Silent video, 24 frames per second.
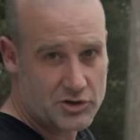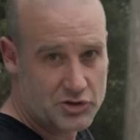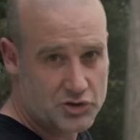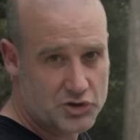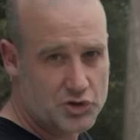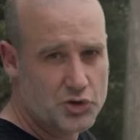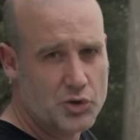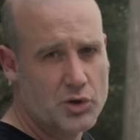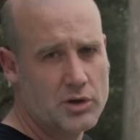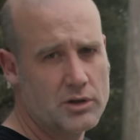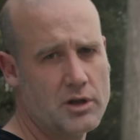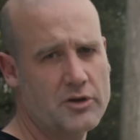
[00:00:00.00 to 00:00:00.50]

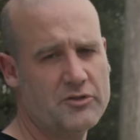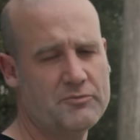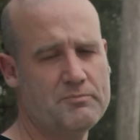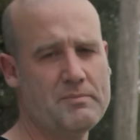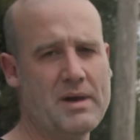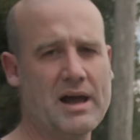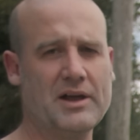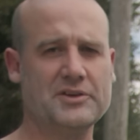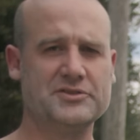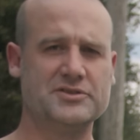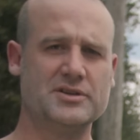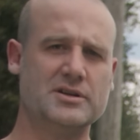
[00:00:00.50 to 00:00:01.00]
Sugarloaf
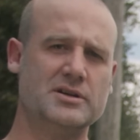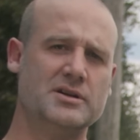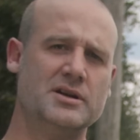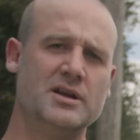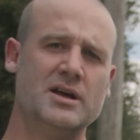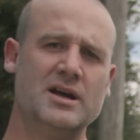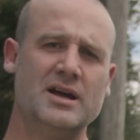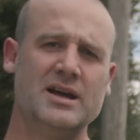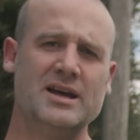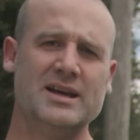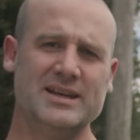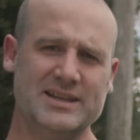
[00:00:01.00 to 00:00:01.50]
Mountain,
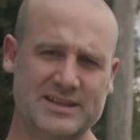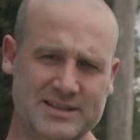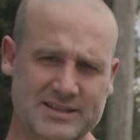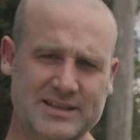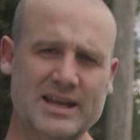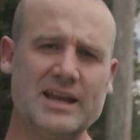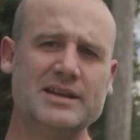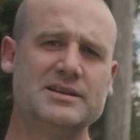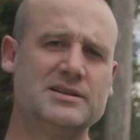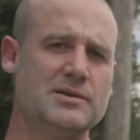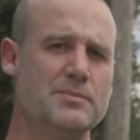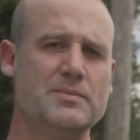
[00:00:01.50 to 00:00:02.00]
is
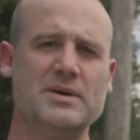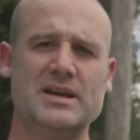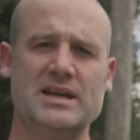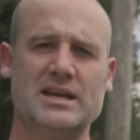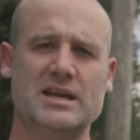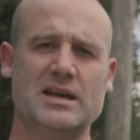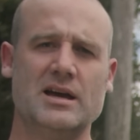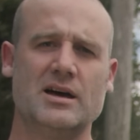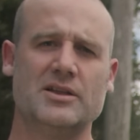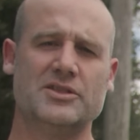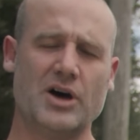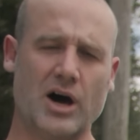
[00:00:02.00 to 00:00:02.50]
said to
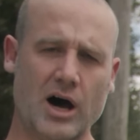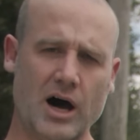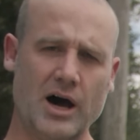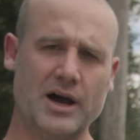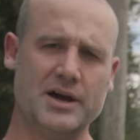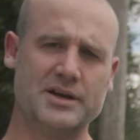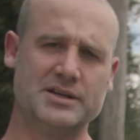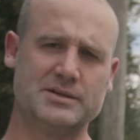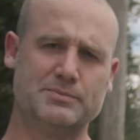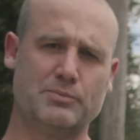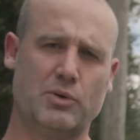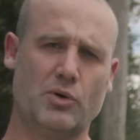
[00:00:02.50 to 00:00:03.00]
be the
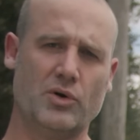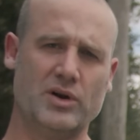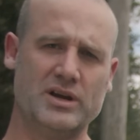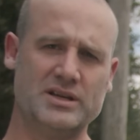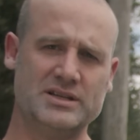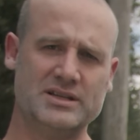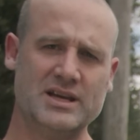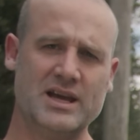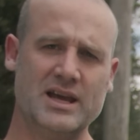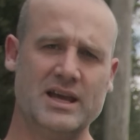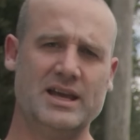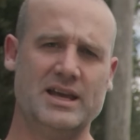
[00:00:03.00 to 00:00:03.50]
highest
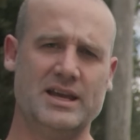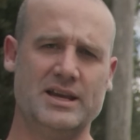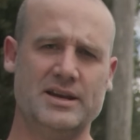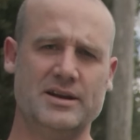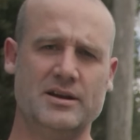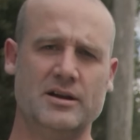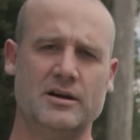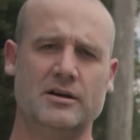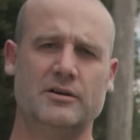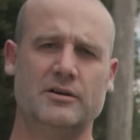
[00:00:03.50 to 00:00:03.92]
point in